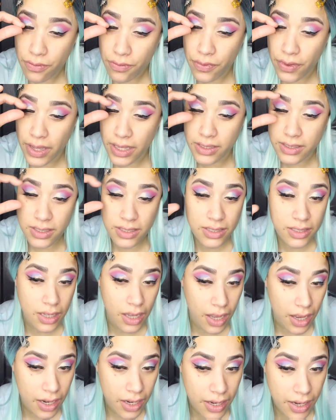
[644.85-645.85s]
fits
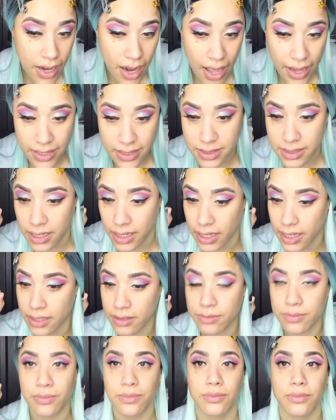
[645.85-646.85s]
nicely.
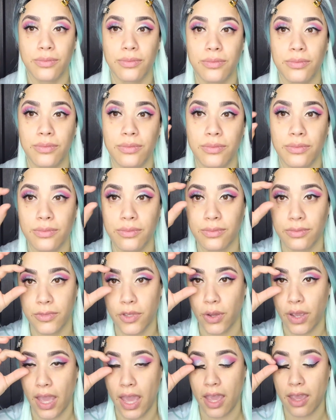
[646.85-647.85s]

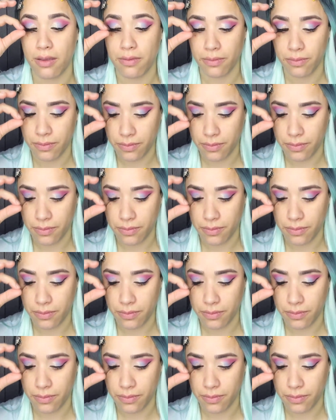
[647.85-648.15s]
Okay?